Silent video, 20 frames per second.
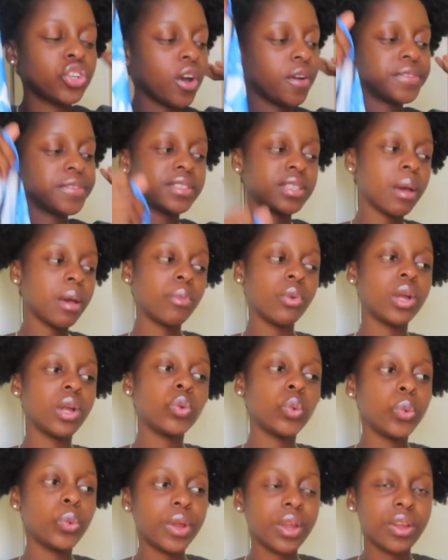of
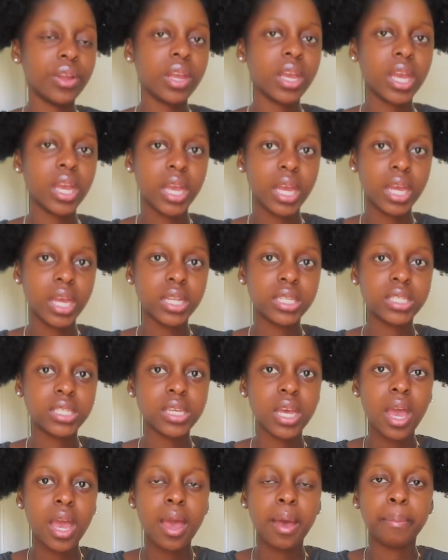someone wearing it,
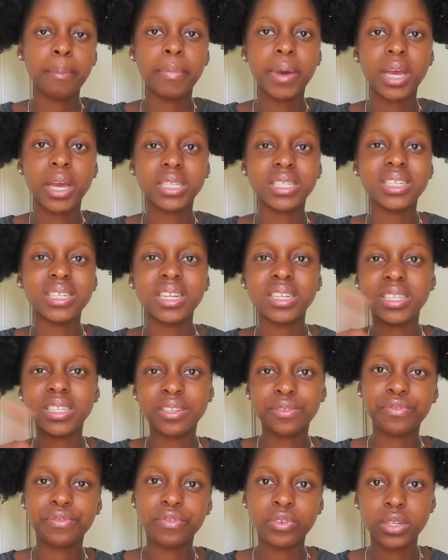but in a
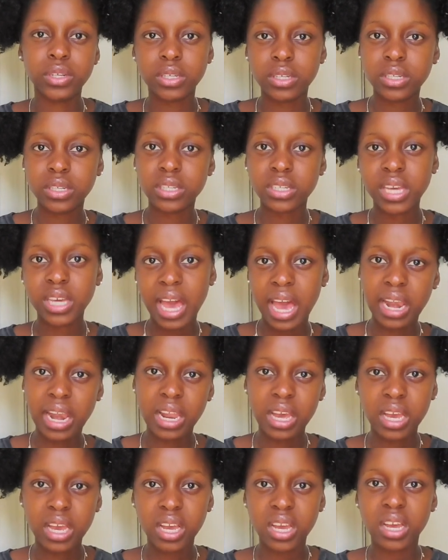different
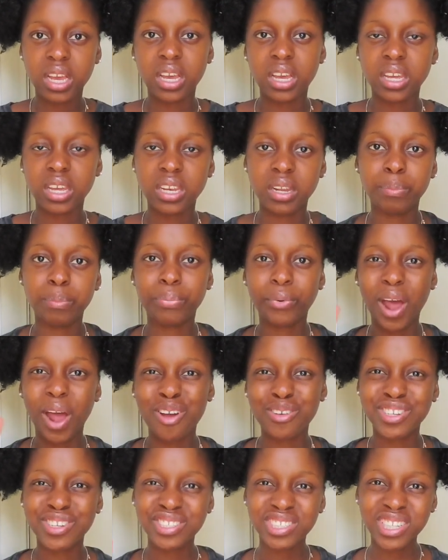color, in a
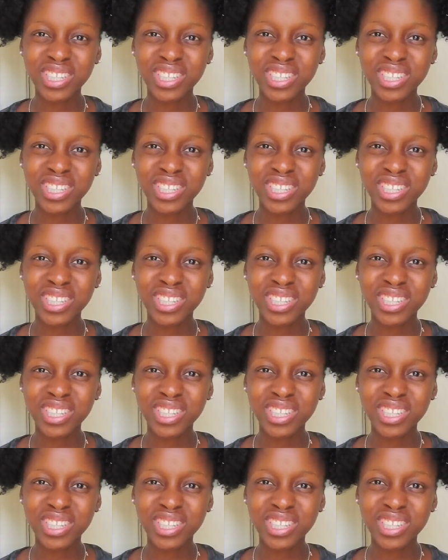brownish